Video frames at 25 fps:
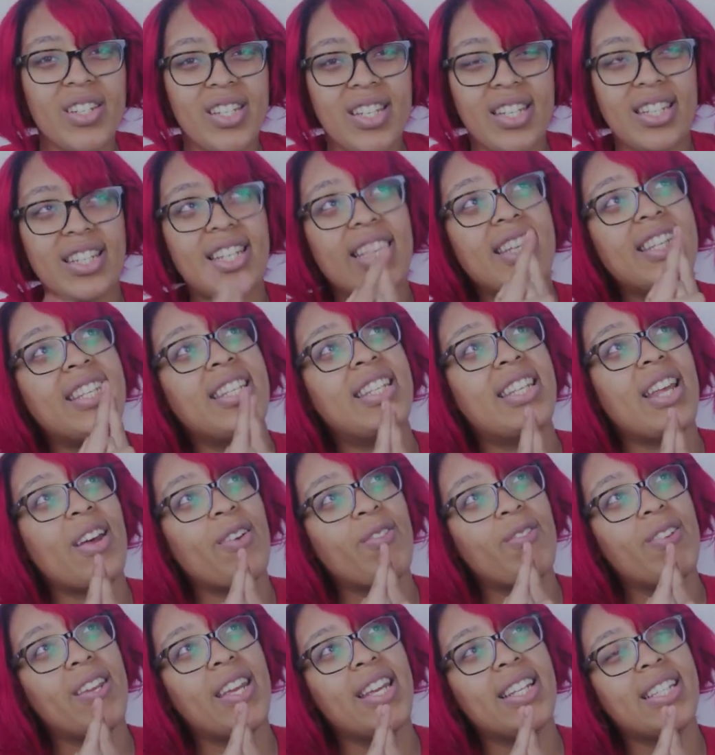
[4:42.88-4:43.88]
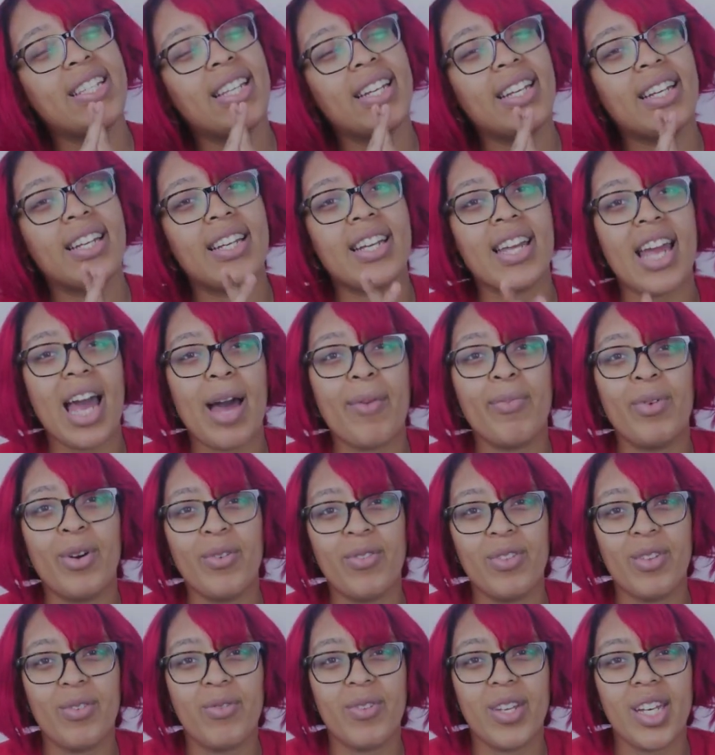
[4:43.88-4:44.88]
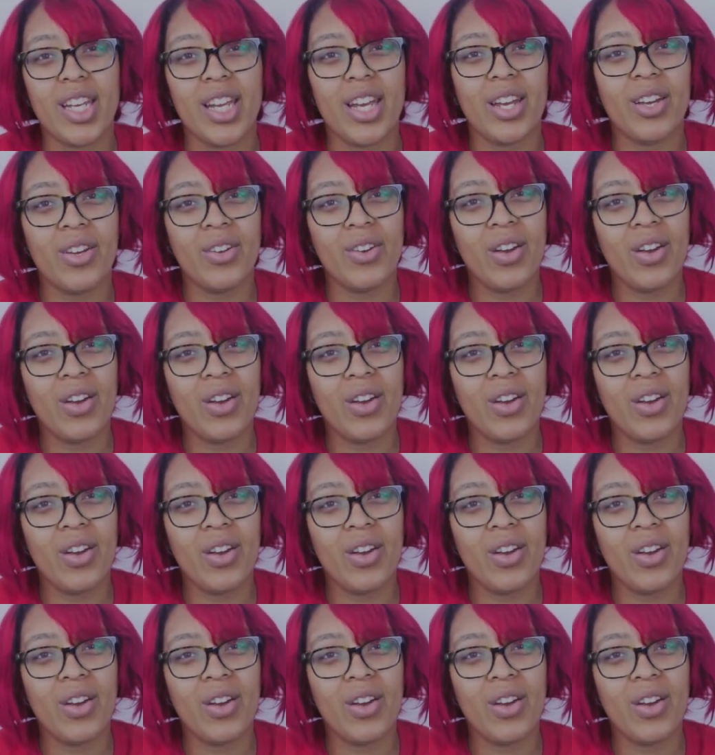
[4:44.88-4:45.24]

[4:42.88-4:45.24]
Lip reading: to this Stephanie to cap off the video.